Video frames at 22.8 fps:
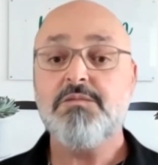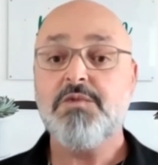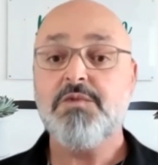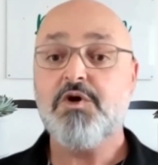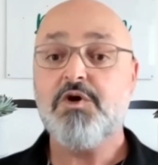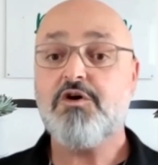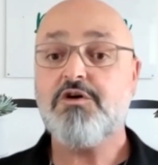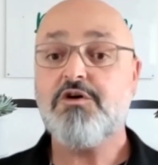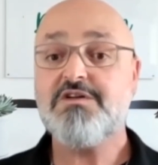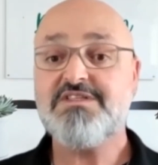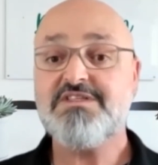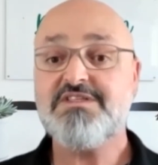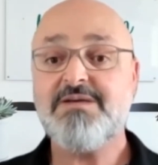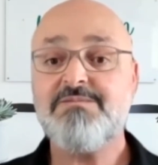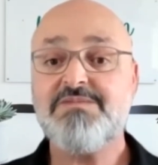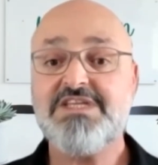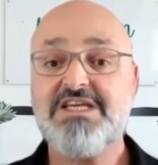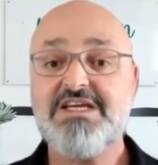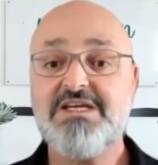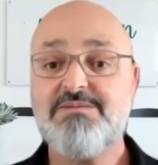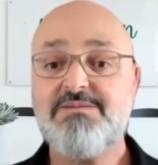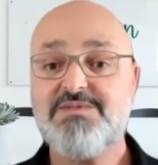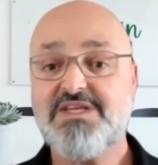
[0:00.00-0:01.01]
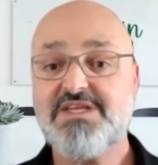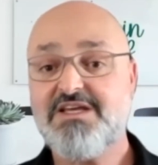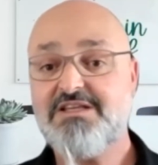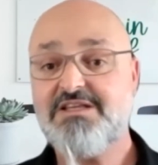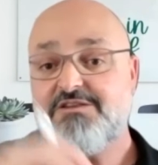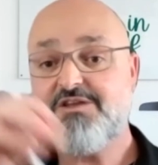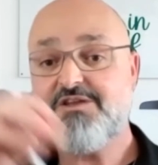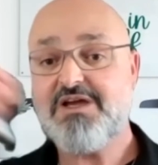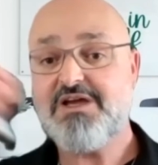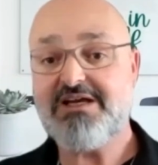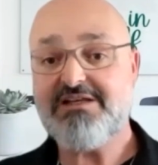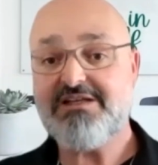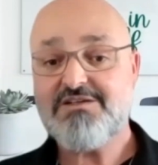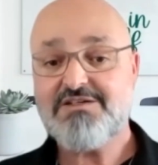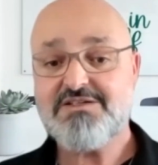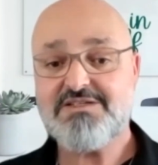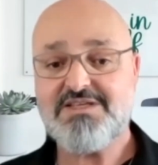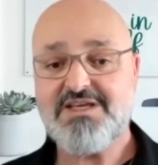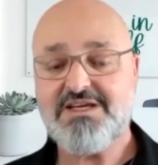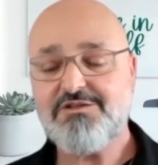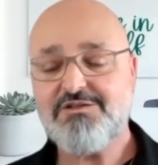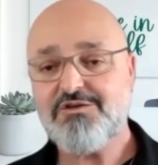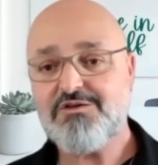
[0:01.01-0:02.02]
or sometimes at the other
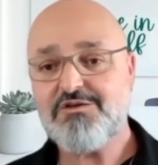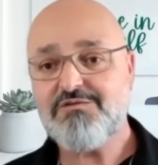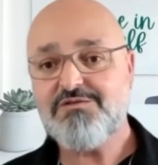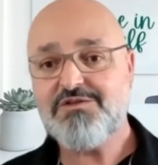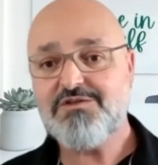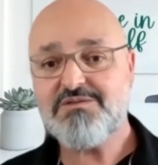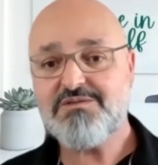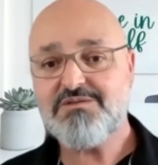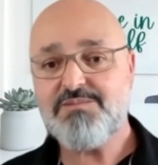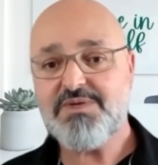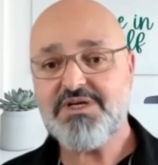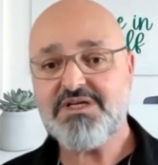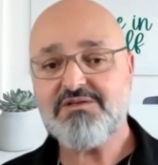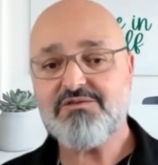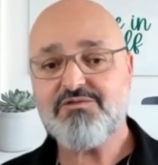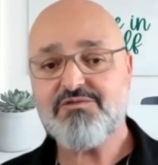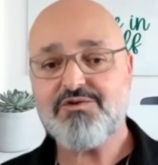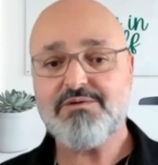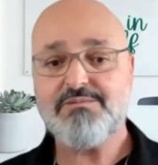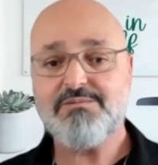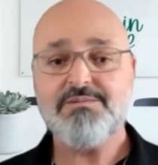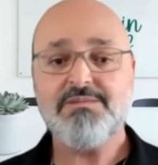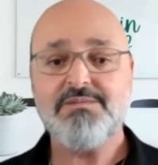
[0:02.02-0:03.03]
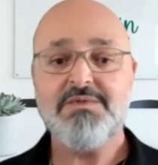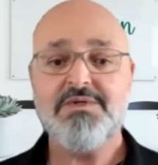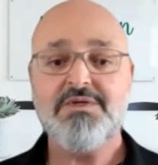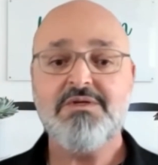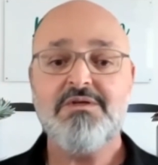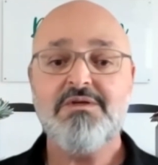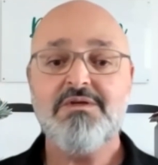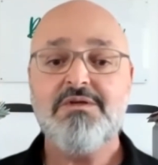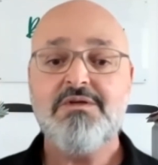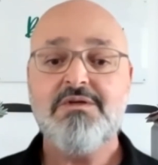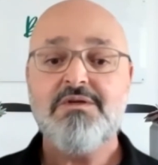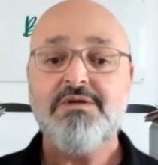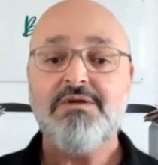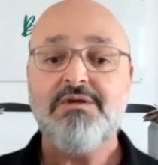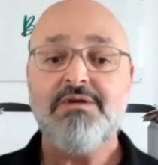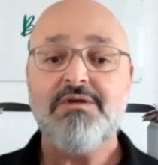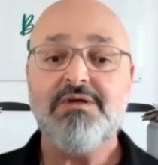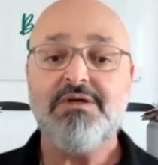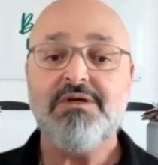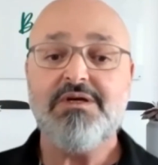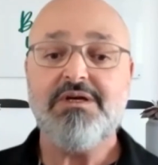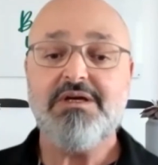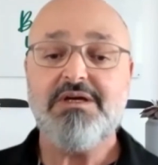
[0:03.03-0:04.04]
side of the spectrum,
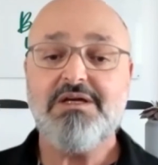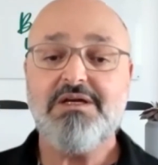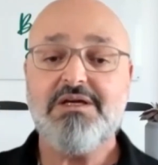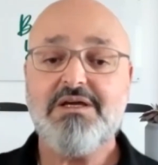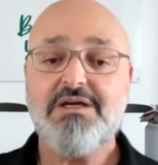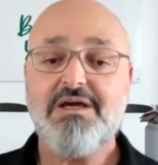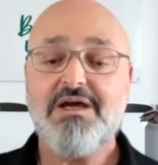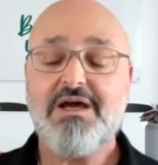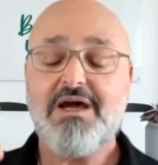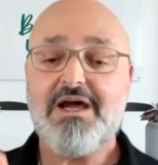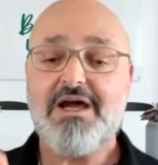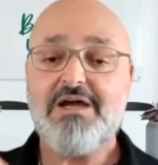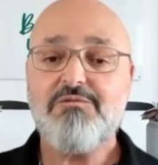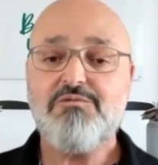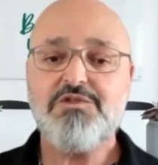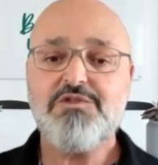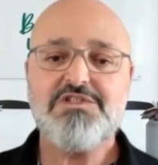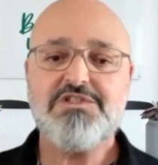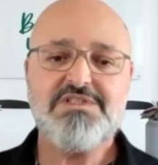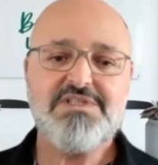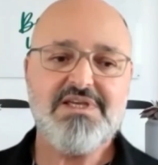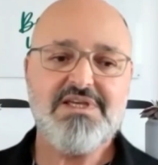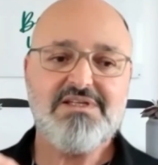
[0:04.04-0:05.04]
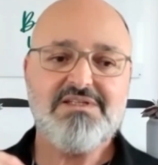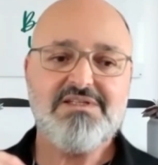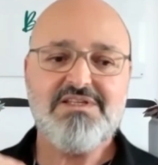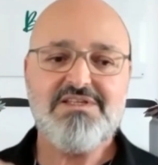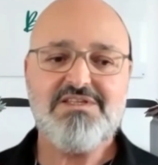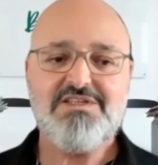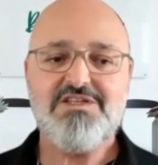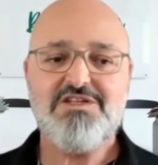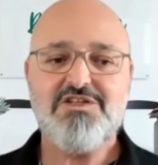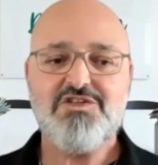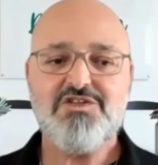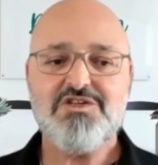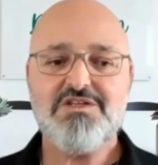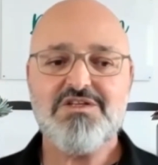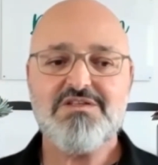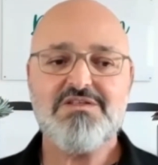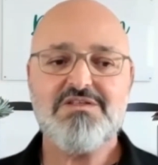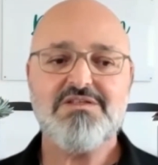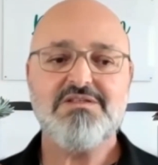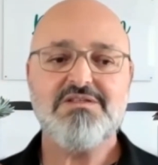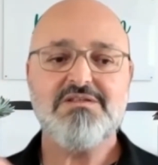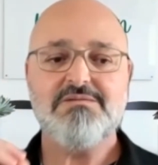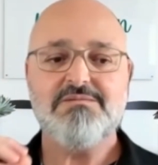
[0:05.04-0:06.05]
I would take
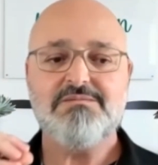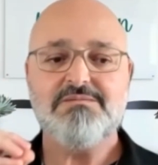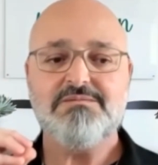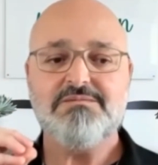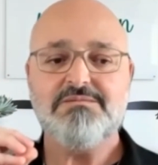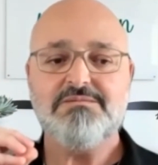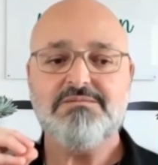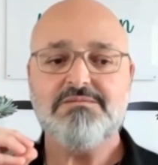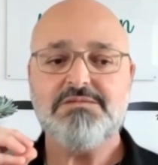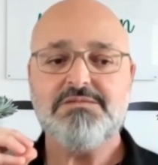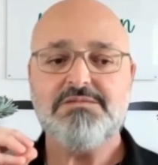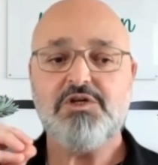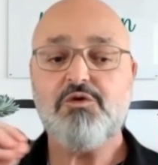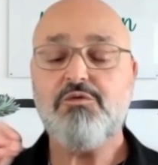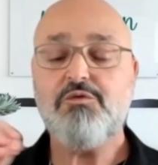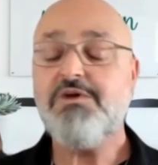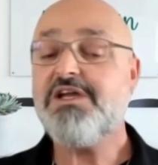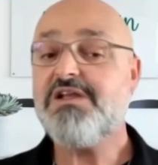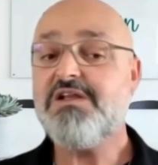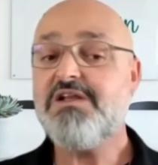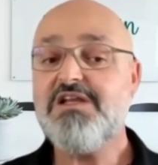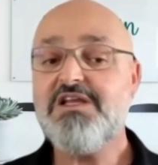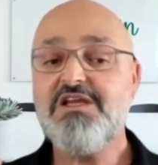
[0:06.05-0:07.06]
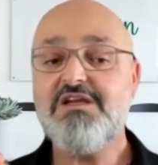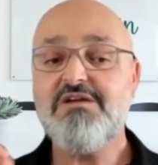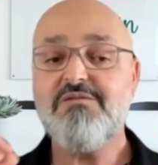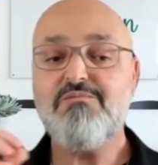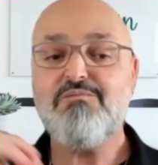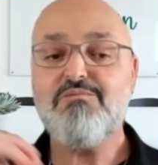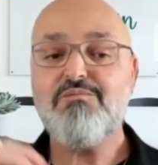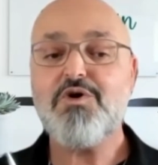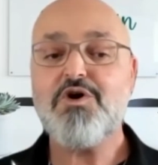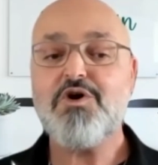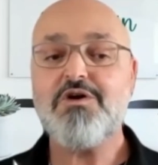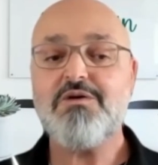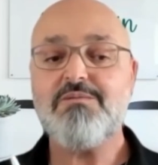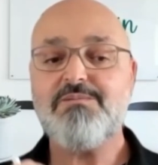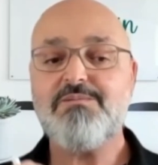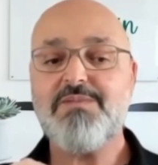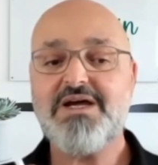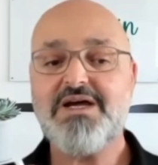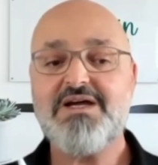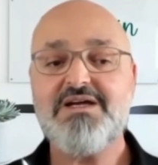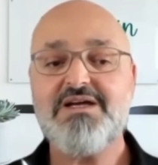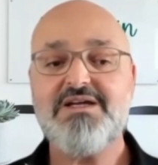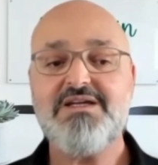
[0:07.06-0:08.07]
decisions quickly more
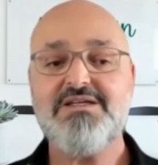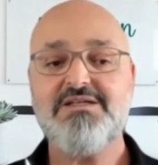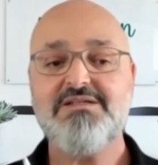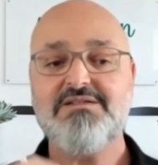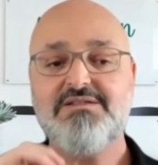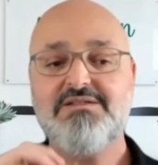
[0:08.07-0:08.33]
by